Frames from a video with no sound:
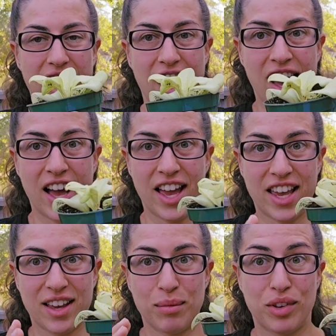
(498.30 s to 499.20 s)

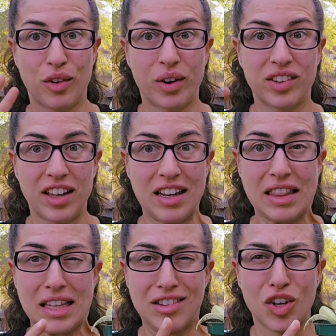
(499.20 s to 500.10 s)
I am so excited.
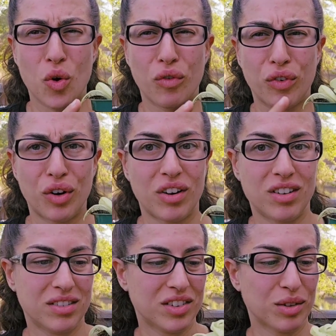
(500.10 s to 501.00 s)
These go for
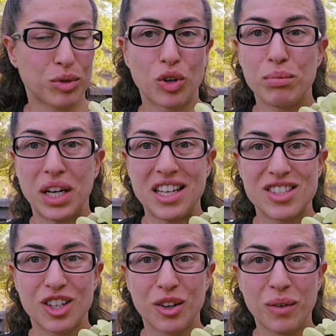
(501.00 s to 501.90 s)
some good money
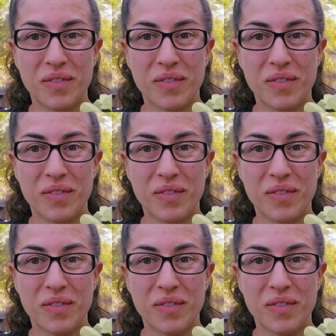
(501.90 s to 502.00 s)
too.